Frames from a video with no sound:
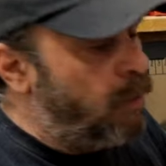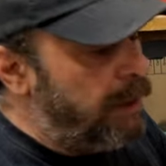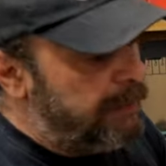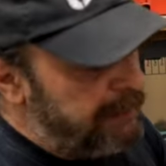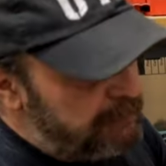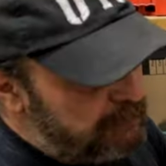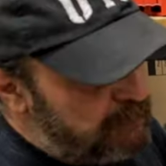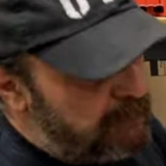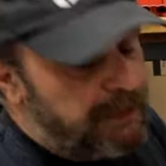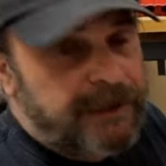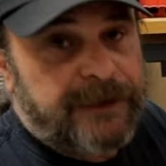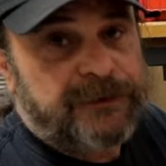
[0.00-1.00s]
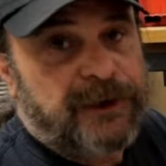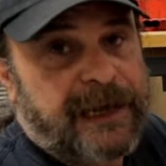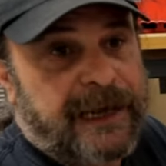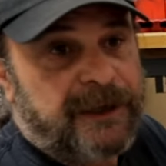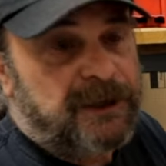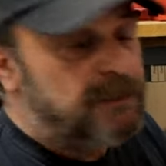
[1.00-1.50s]
oiling to the lifter
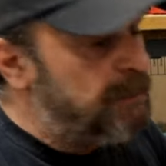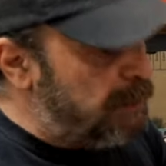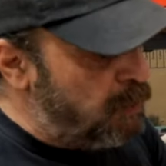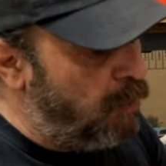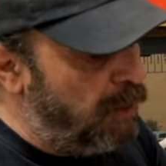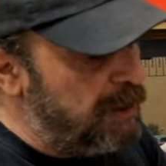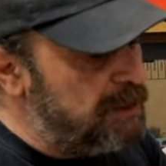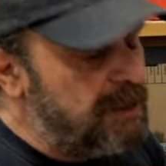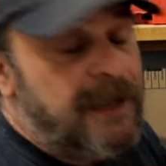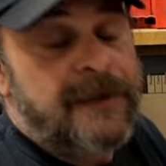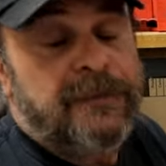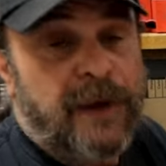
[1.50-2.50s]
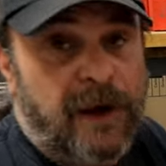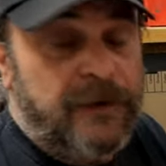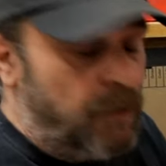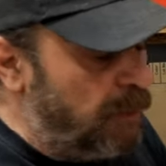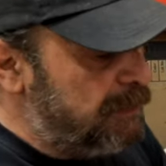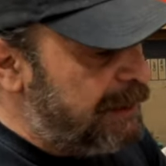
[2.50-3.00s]
galleys, because
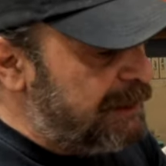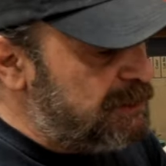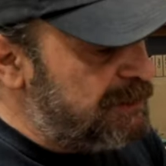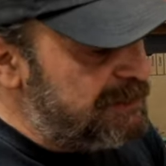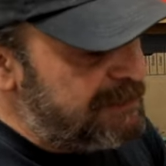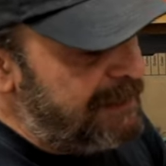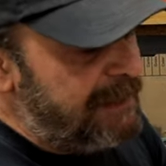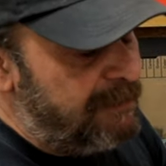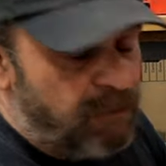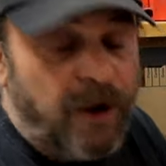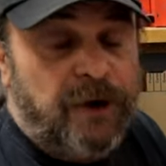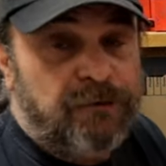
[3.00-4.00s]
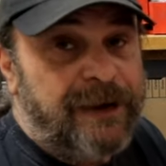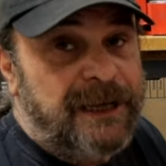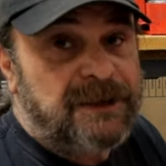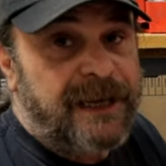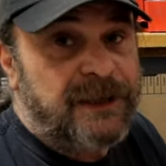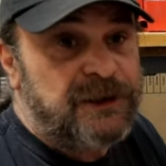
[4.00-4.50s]
in those engines, on a
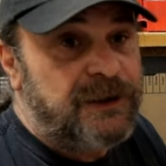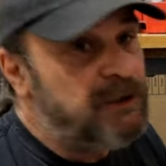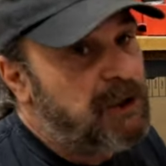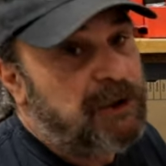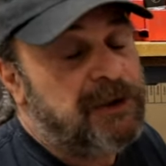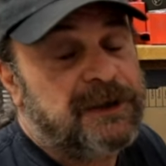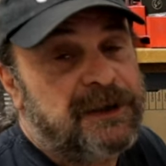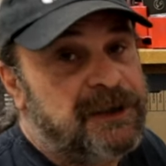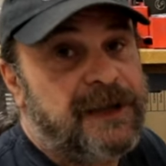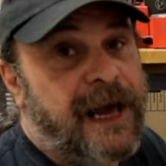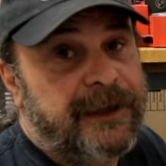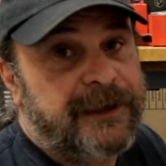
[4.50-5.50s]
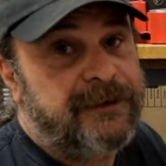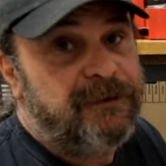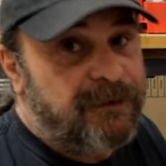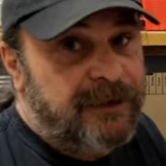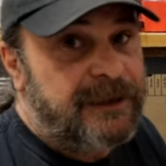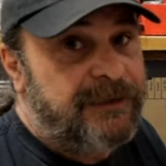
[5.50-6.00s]
race engine, you're using solid
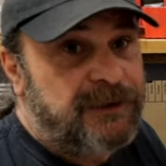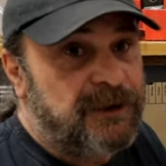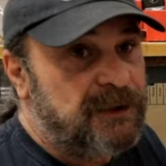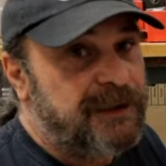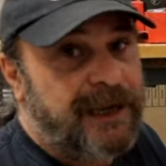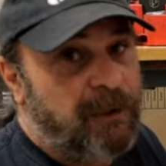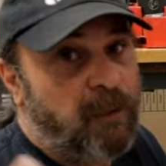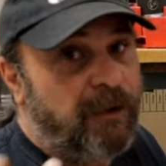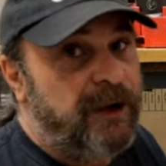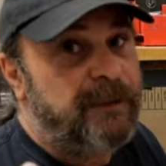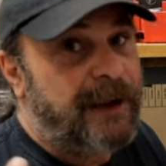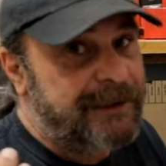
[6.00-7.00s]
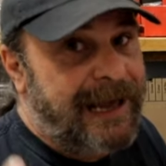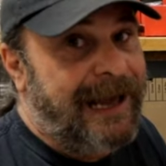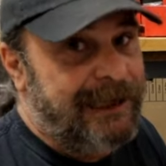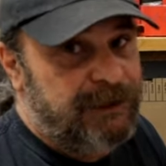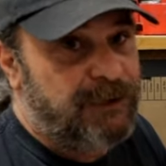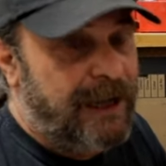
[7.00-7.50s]
lifters. You're not worried about the
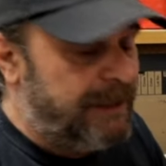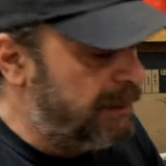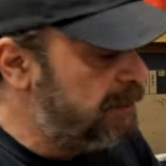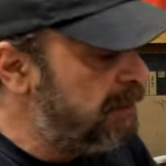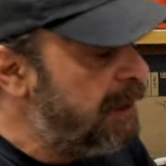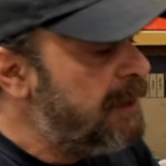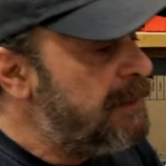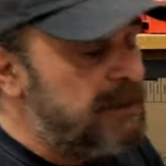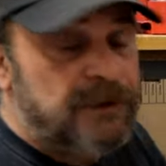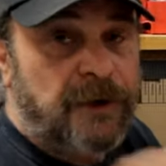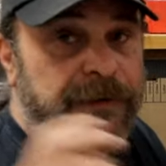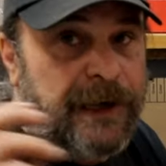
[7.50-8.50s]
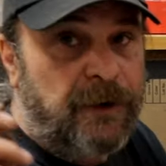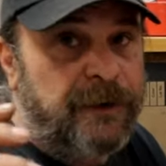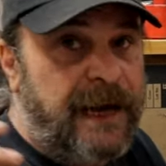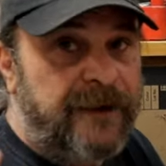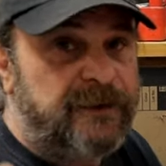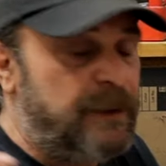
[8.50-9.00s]
hydraulics, so they
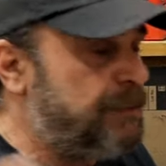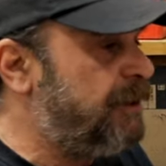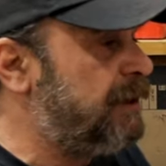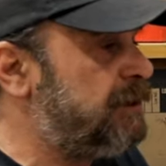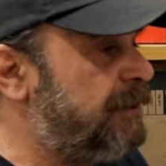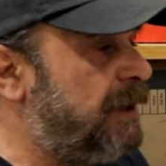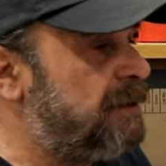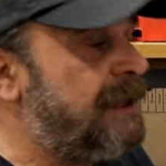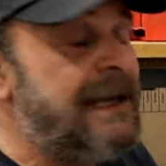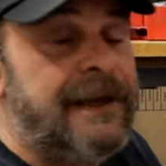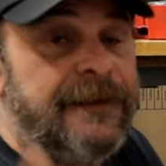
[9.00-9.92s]
don't have to be pressurized.